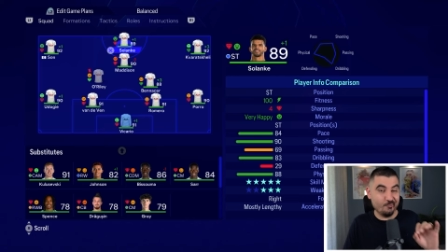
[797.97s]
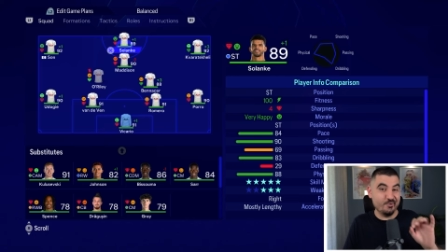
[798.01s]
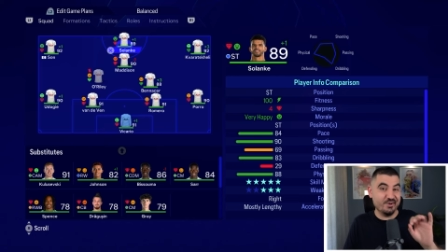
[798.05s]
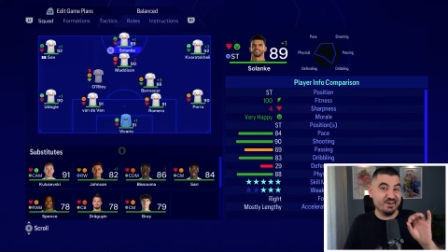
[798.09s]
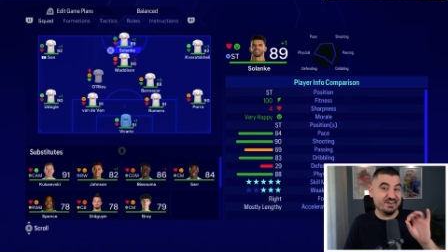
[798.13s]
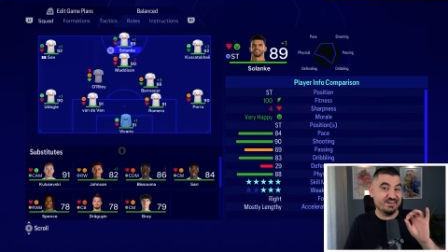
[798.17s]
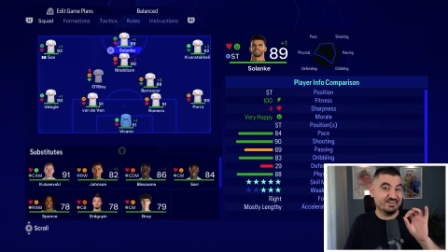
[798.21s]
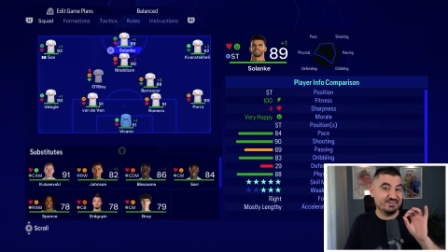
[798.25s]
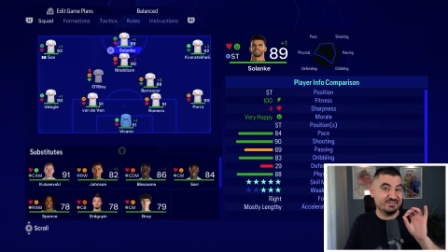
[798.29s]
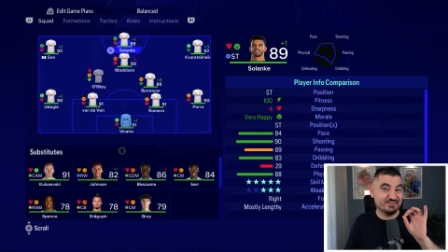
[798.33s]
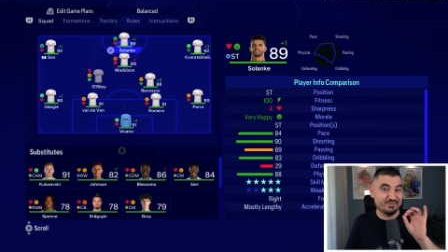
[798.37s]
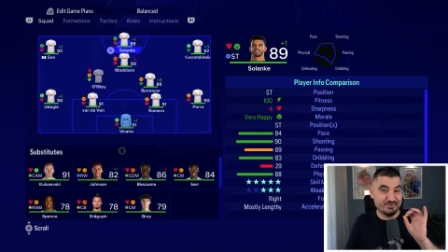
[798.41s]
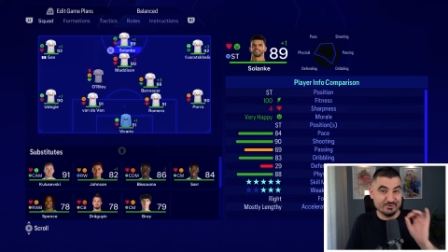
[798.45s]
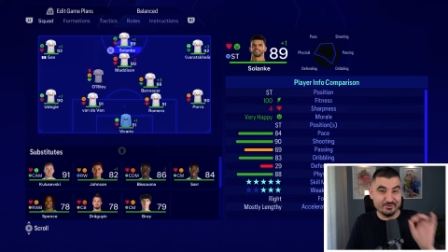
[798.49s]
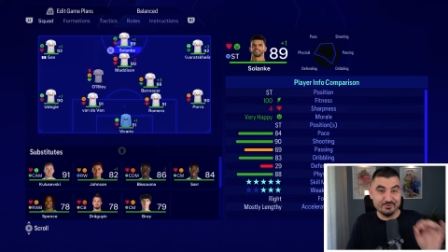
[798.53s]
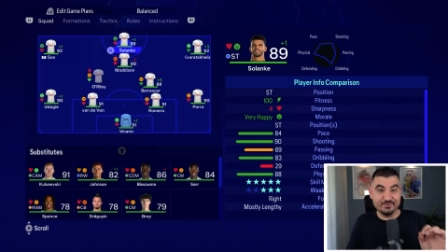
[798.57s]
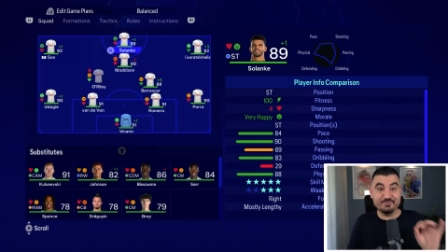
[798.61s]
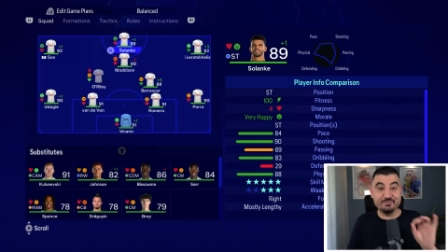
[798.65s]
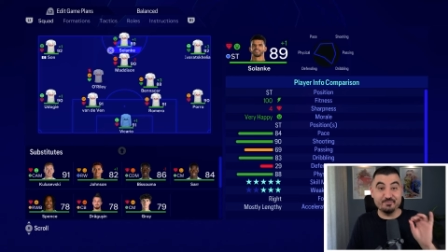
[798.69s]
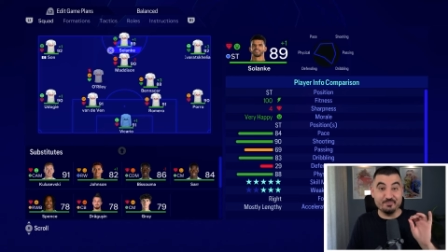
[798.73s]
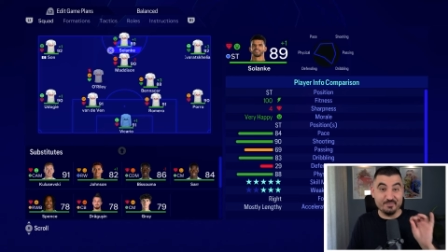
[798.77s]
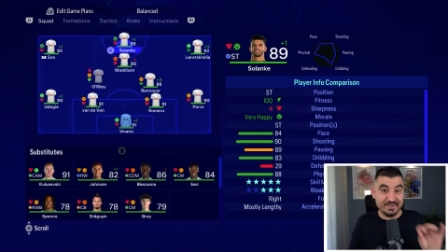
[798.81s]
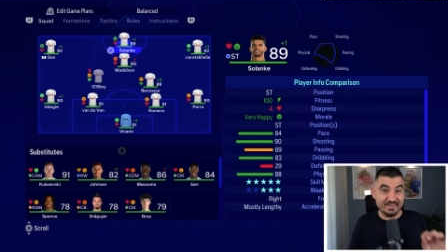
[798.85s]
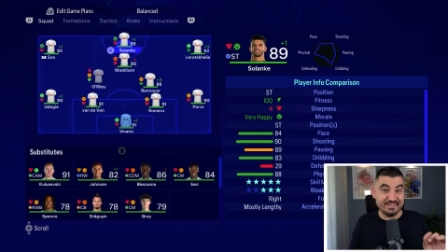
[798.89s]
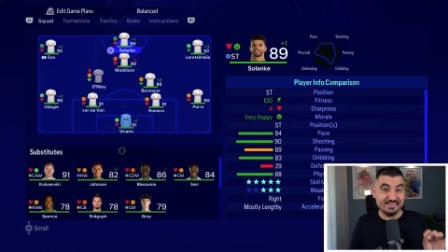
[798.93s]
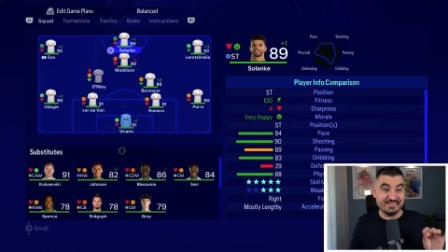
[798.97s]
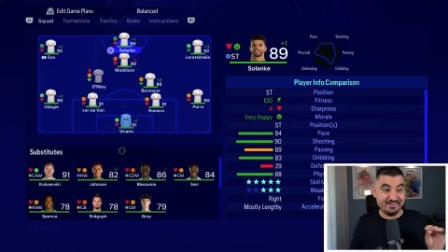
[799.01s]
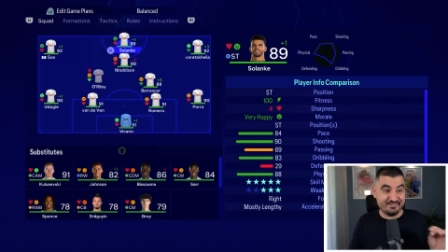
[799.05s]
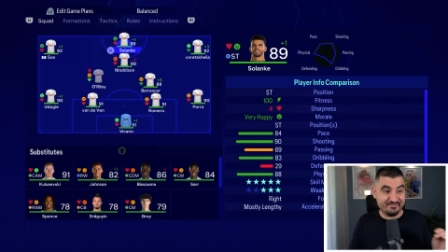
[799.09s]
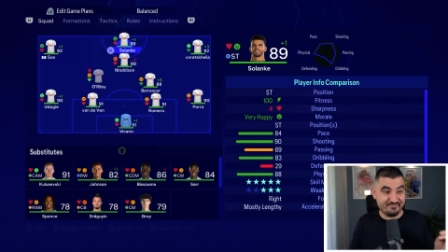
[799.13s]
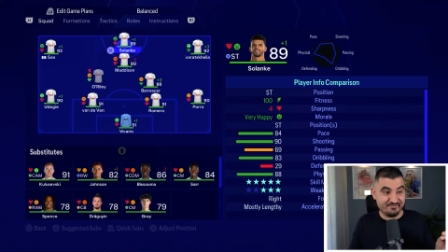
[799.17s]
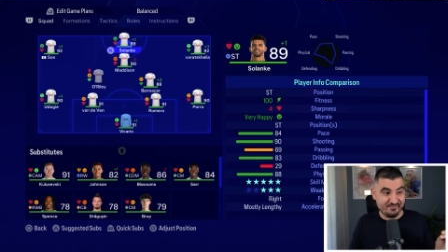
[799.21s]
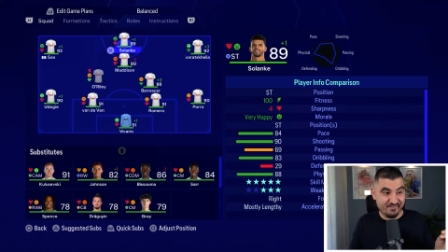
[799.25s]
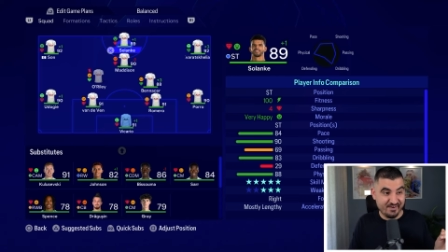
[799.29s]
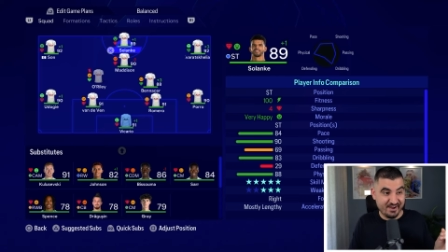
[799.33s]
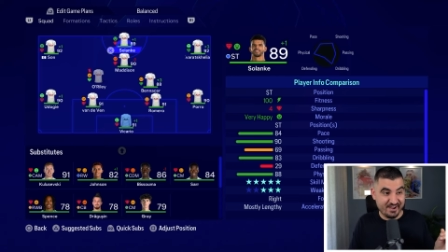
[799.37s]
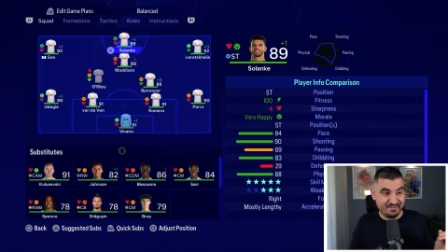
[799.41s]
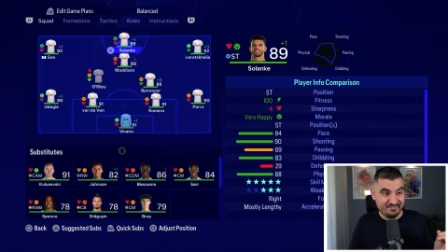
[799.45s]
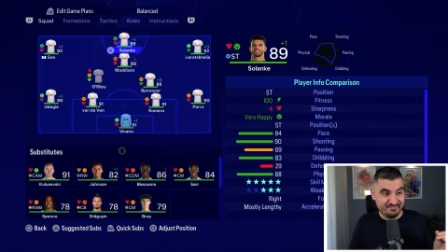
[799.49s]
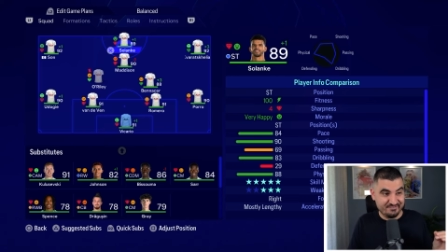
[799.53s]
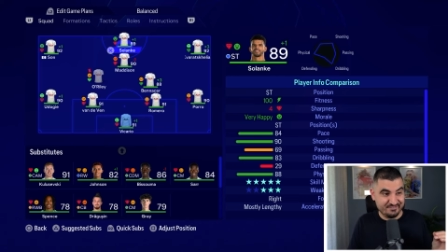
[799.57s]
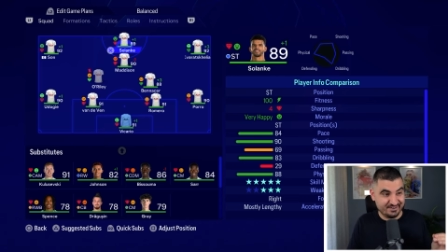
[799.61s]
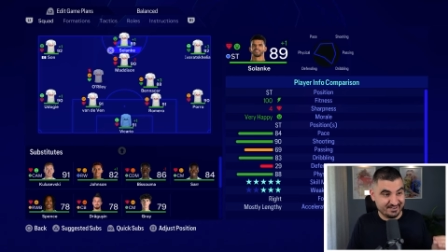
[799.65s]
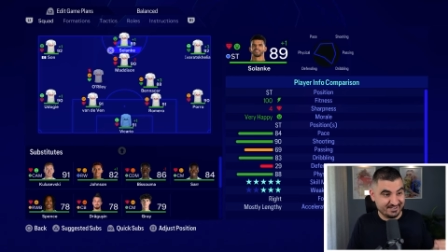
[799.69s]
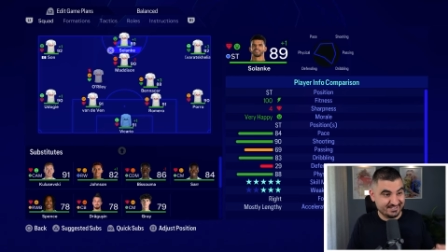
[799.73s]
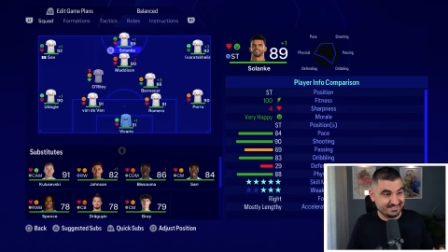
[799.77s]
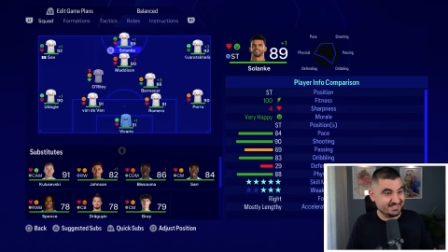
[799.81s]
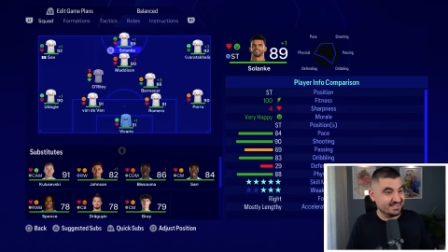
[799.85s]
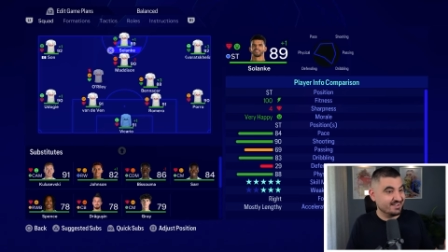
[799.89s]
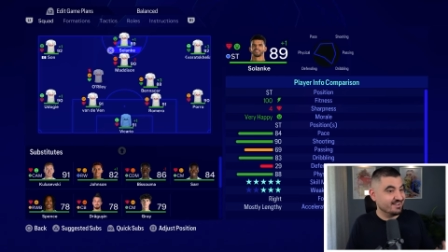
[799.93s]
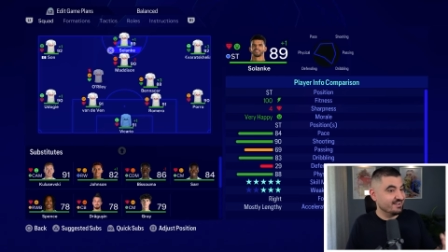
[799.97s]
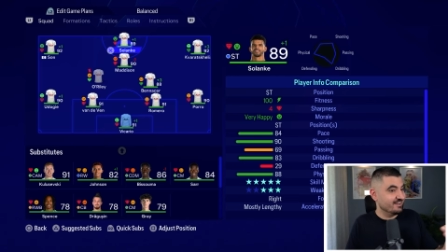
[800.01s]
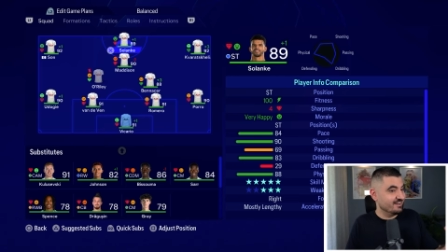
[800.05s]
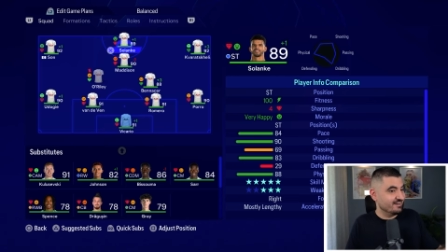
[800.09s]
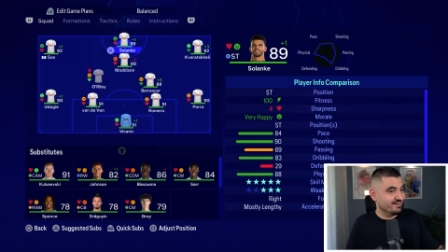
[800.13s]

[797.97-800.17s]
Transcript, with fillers: we should be the favorites.